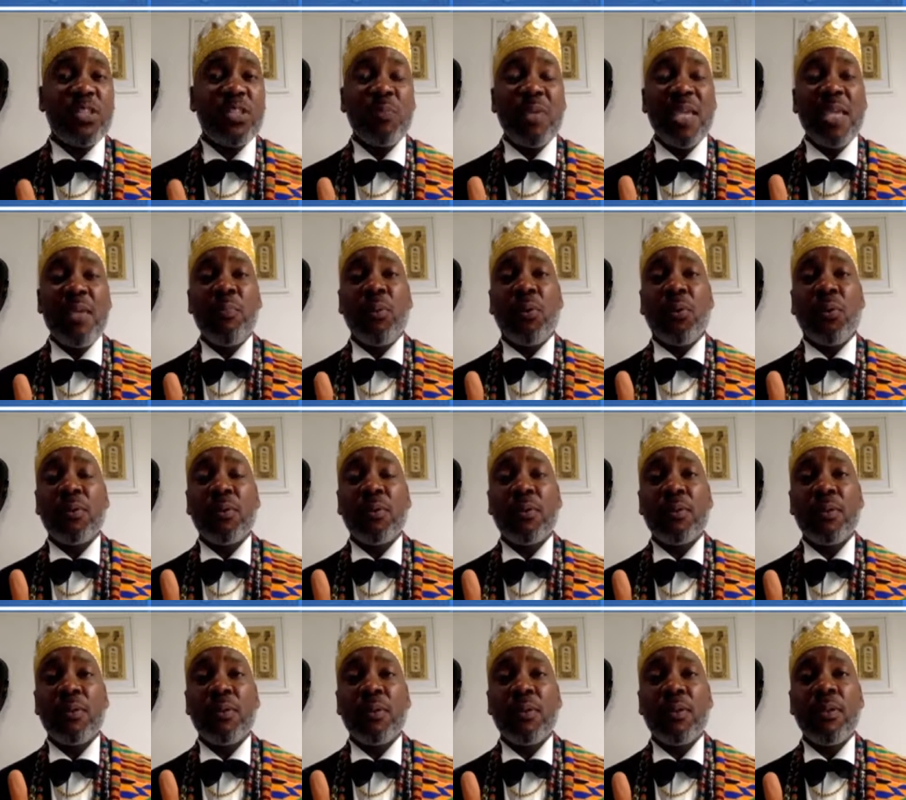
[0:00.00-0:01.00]
its people,
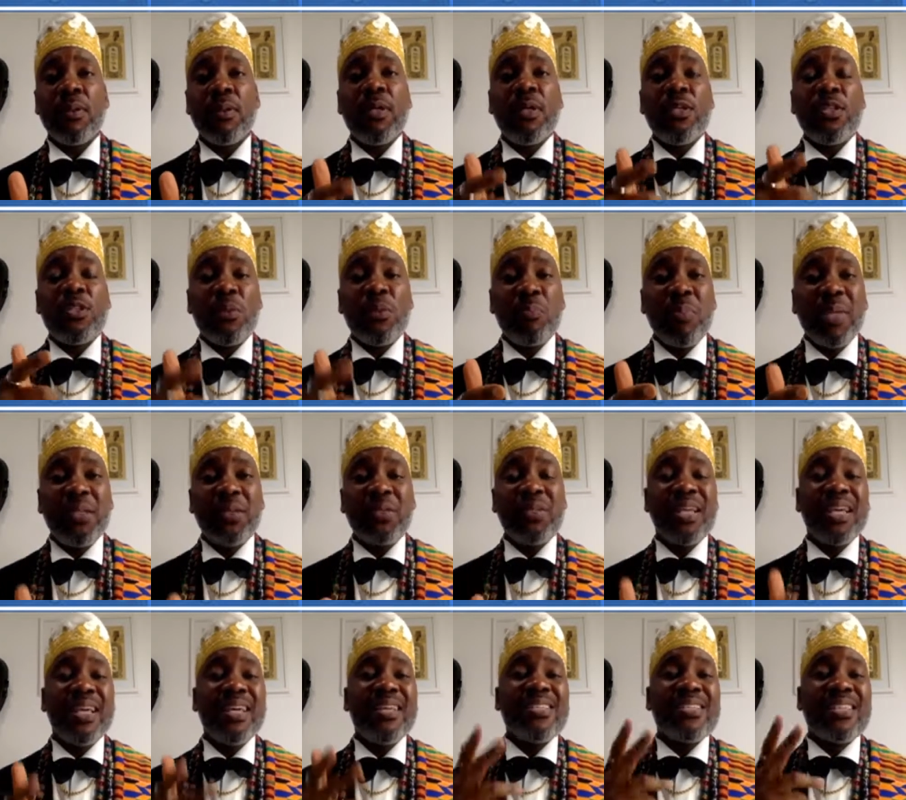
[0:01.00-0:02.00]
to
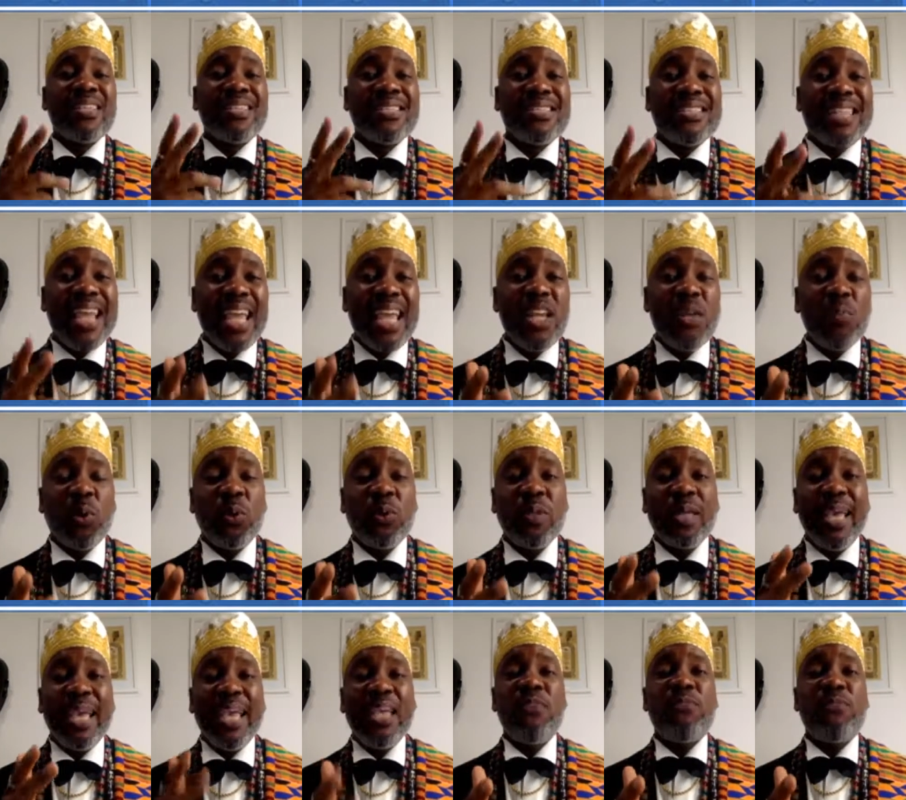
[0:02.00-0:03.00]
build
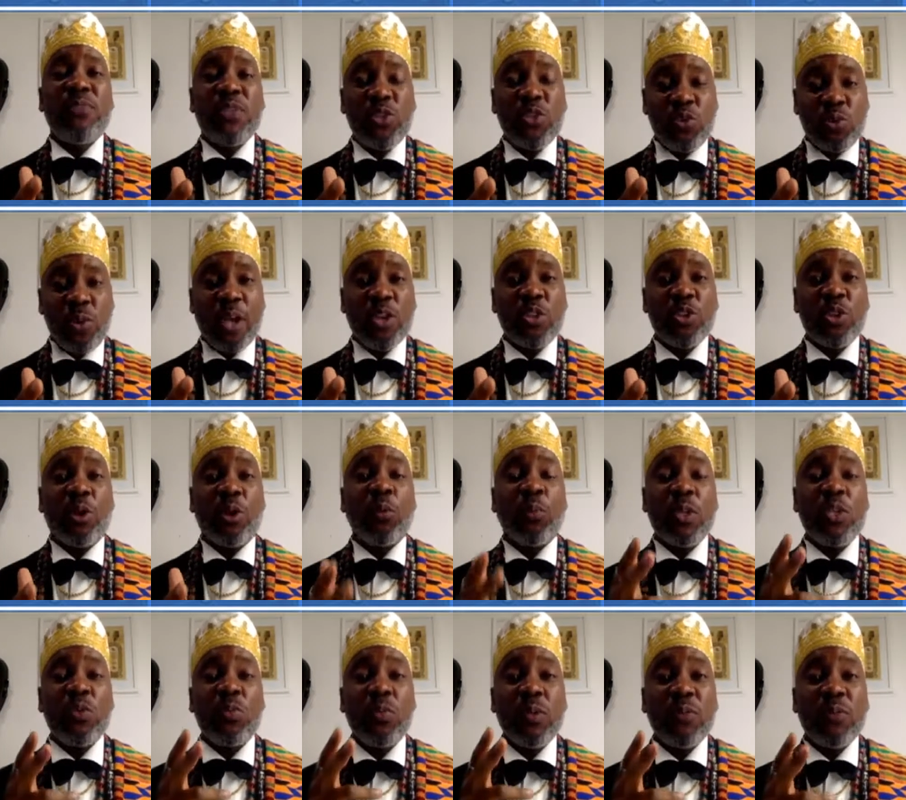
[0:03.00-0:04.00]
sustainable infrastructure,
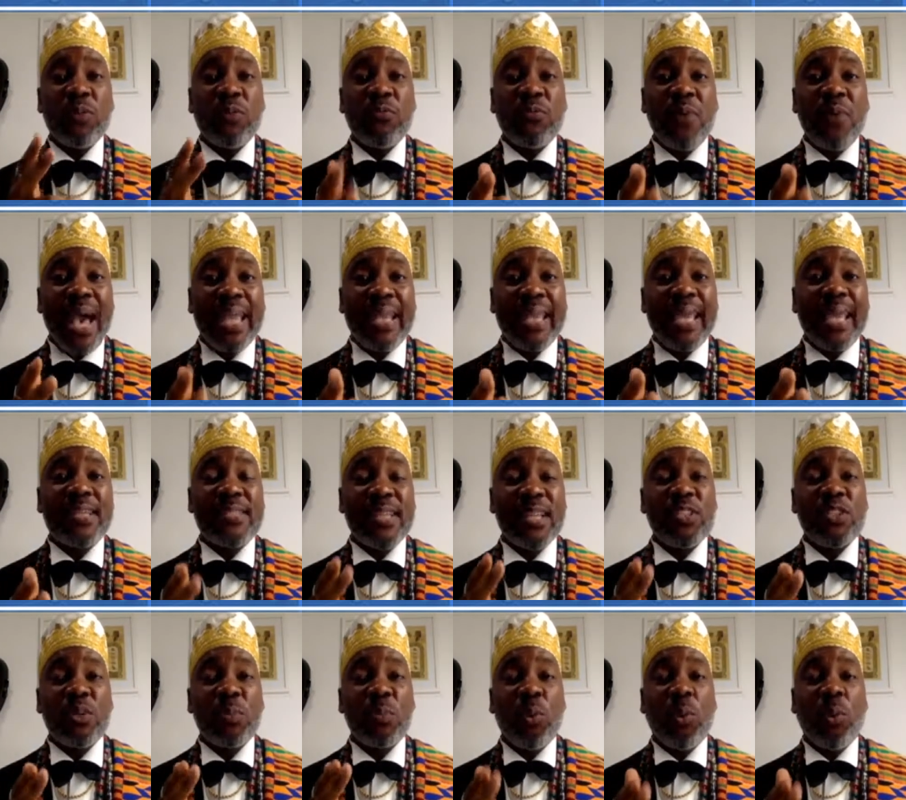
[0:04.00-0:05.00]
which we will finance
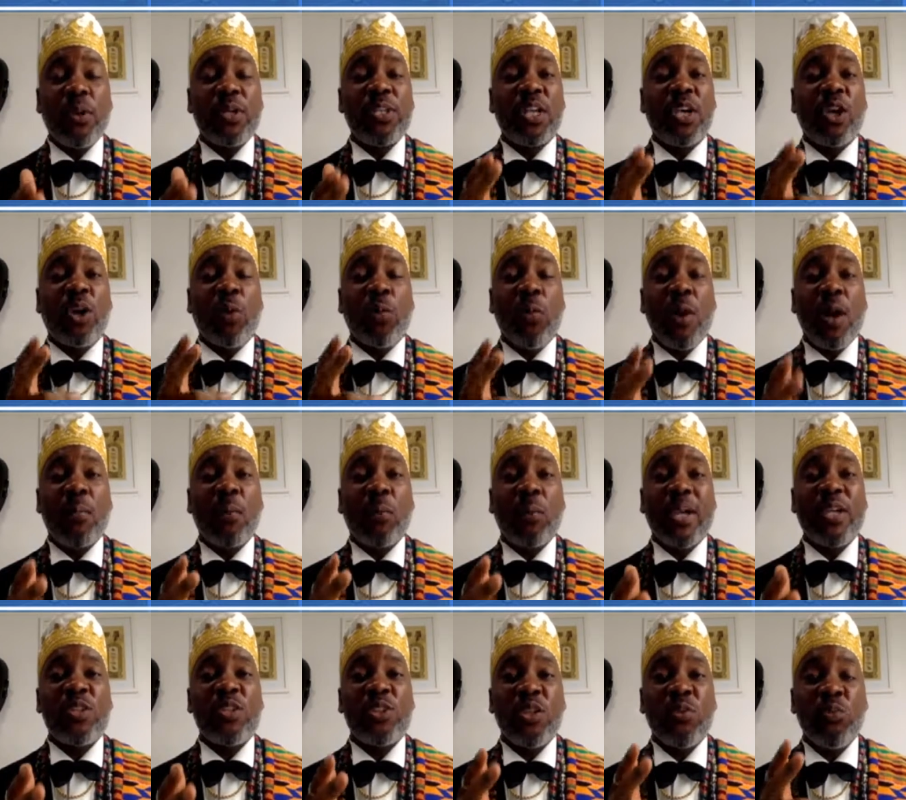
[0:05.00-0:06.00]
and support in
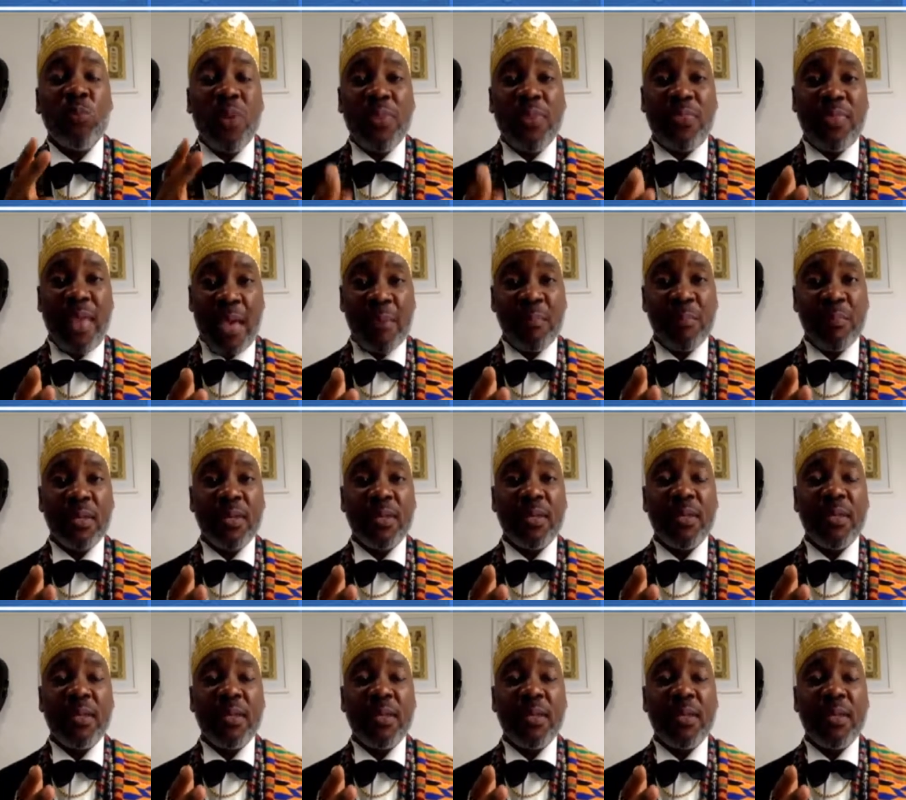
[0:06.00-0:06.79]
cooperation with them,